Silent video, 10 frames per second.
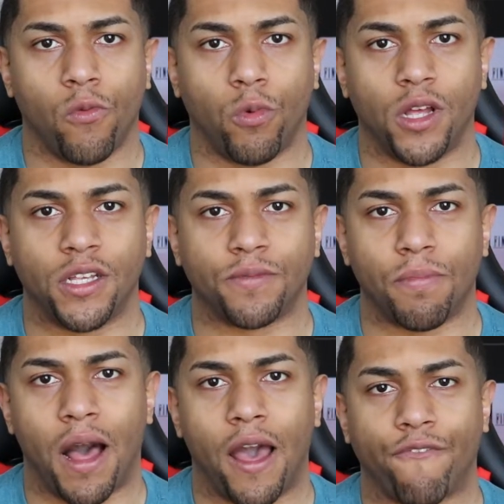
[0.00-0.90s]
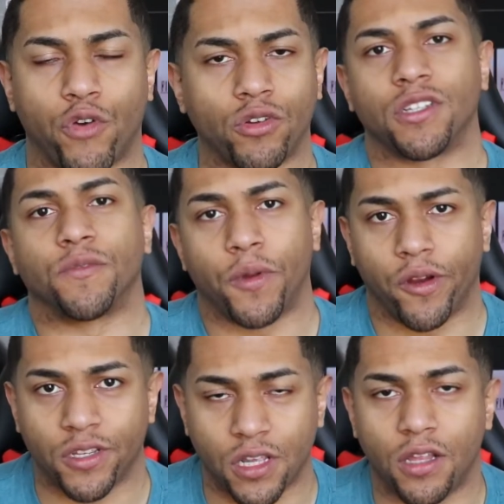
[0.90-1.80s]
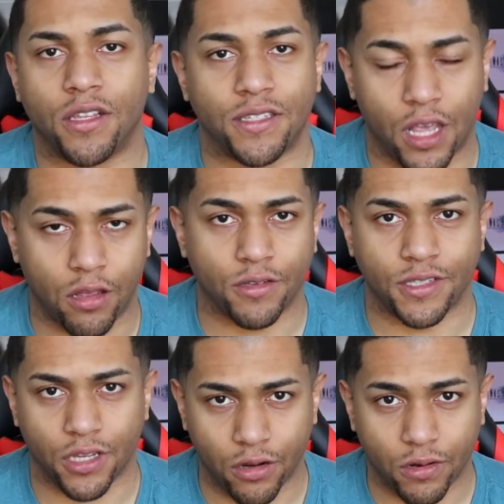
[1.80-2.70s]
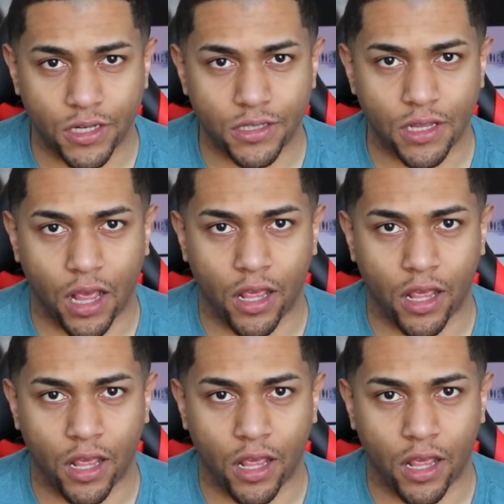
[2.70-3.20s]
was my first experience of the Tales series,